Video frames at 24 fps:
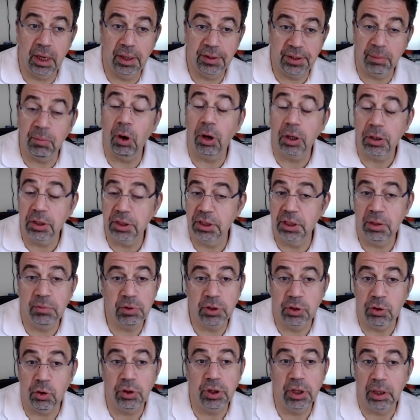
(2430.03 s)
democracy that
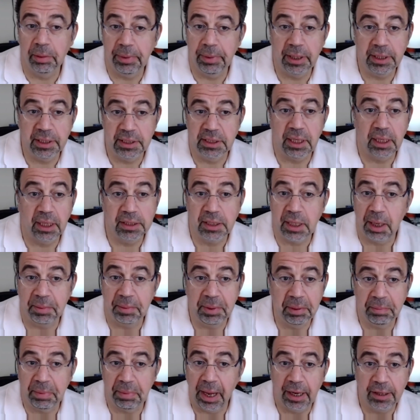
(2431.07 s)
we're talking about. It's not
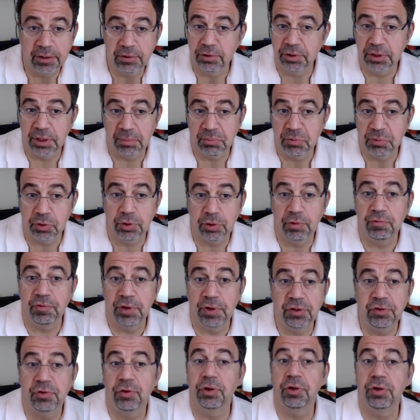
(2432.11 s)
coming back to some sort of
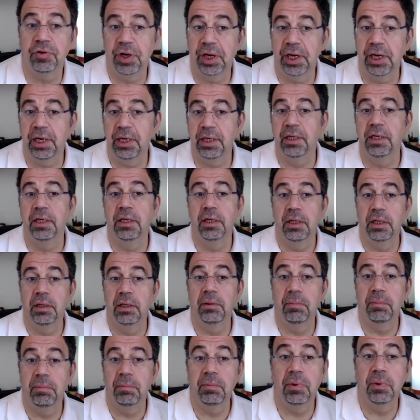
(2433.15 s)
retrograde
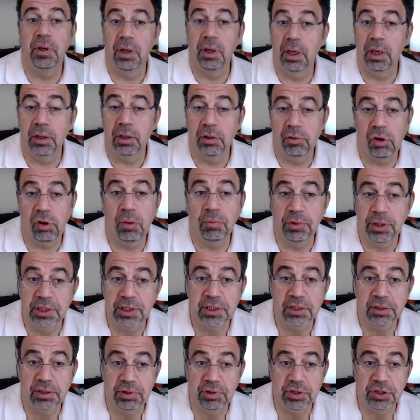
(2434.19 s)
communist
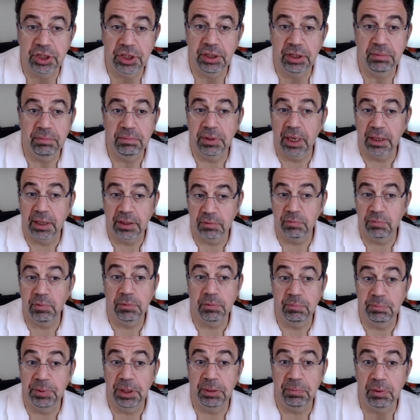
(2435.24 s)
regime. That's what
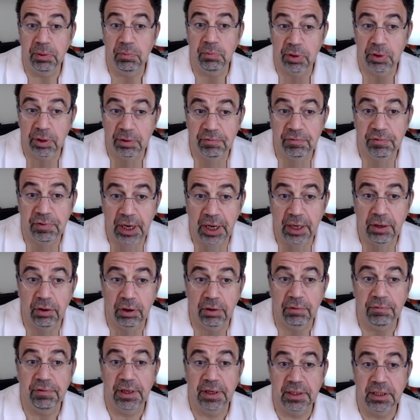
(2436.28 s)
people were afraid
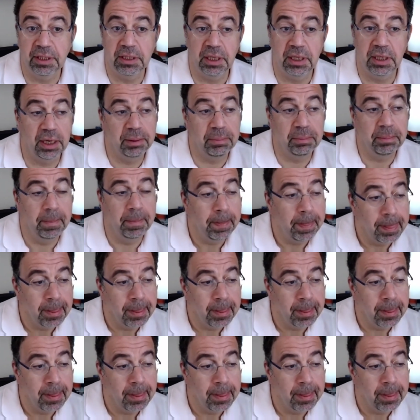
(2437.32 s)
of at the time.